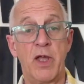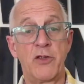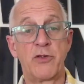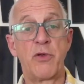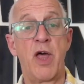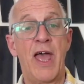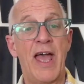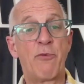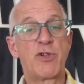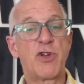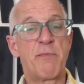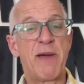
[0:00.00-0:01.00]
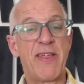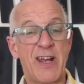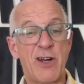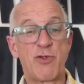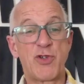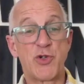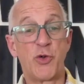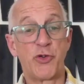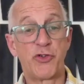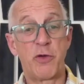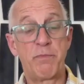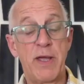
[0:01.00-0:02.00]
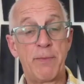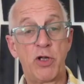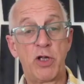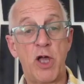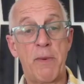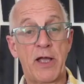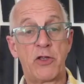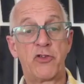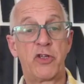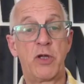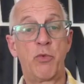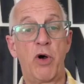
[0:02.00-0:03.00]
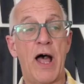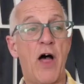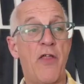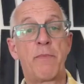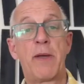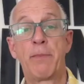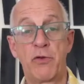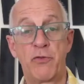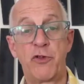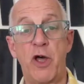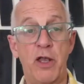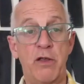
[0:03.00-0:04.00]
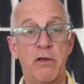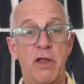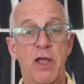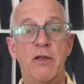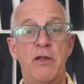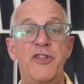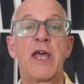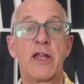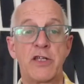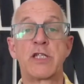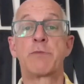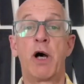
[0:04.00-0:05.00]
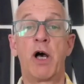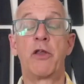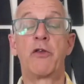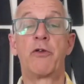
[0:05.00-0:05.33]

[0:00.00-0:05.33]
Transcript: So we're trying to make that a resource so people can go back and see what other people have done and to get inspired.